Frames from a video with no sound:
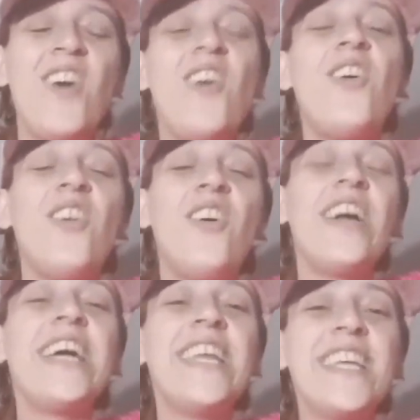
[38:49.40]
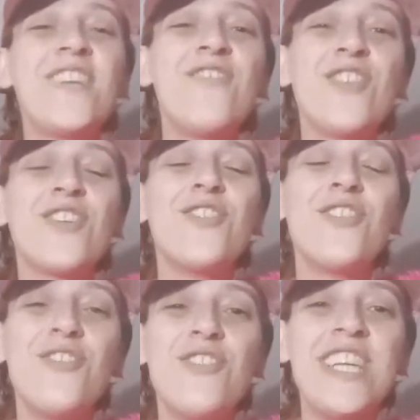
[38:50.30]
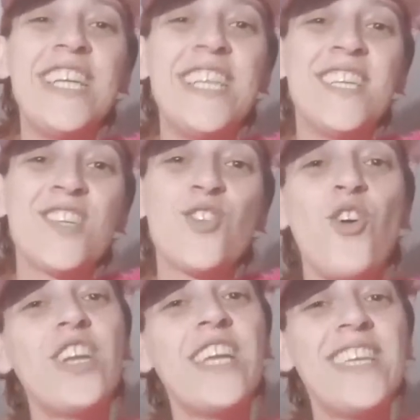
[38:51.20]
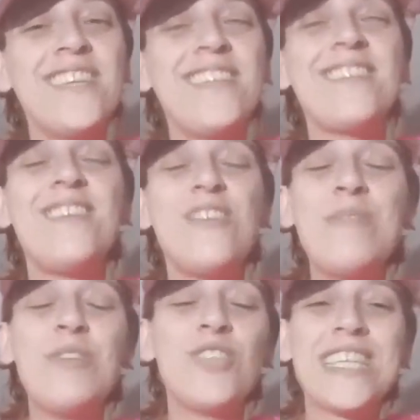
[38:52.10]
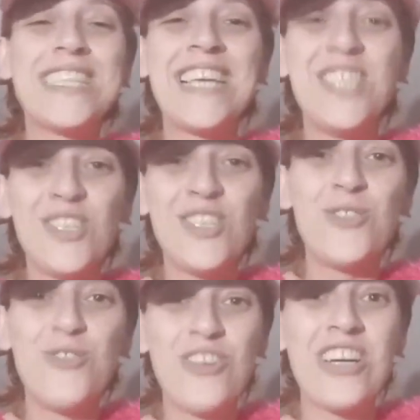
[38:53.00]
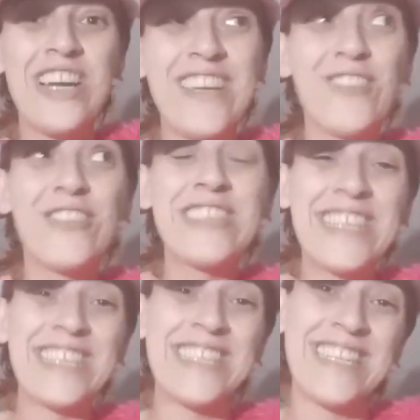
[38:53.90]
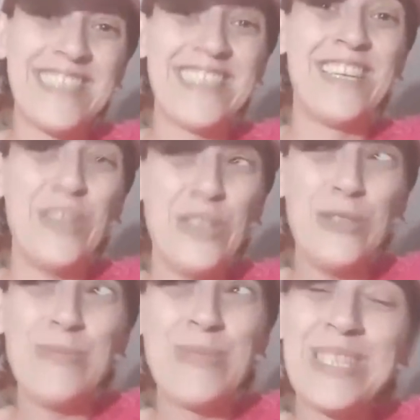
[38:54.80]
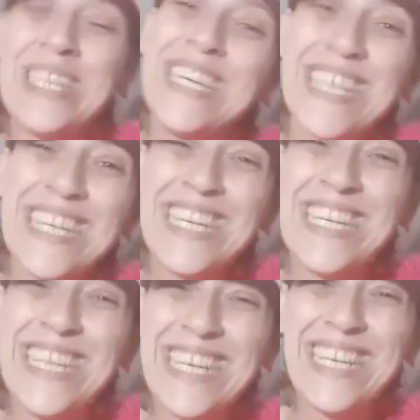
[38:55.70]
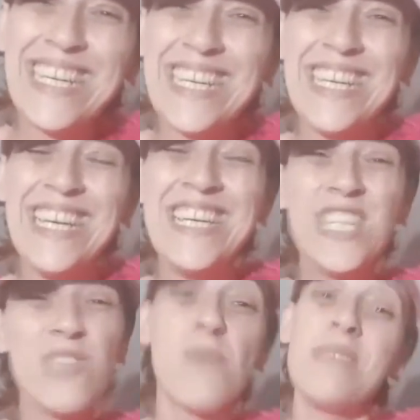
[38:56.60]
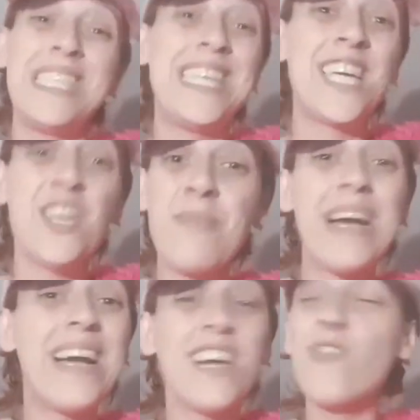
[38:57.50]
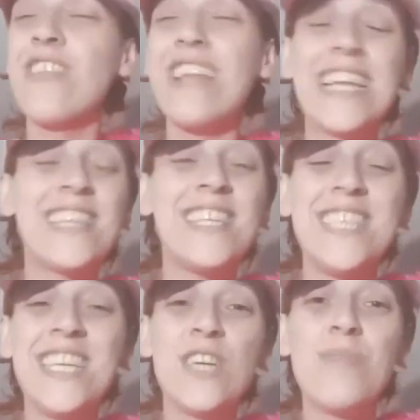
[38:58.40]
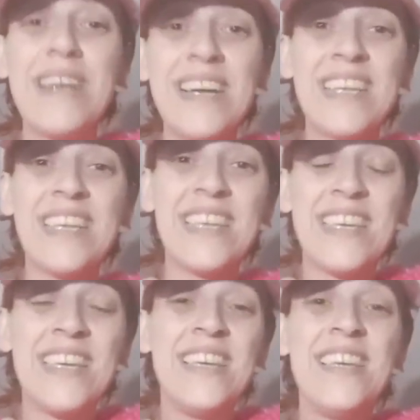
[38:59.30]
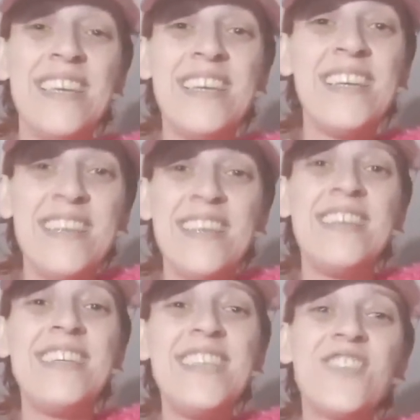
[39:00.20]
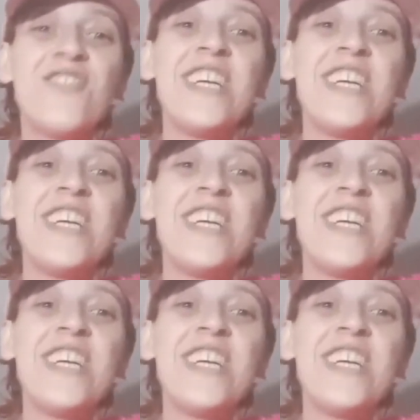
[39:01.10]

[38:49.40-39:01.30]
Oh, Eric, have you got the rain? Sorry, you did tell me not to send you over, and it looks like I did. Oops. Do you want me to take it back? I'll gladly take it back. Here,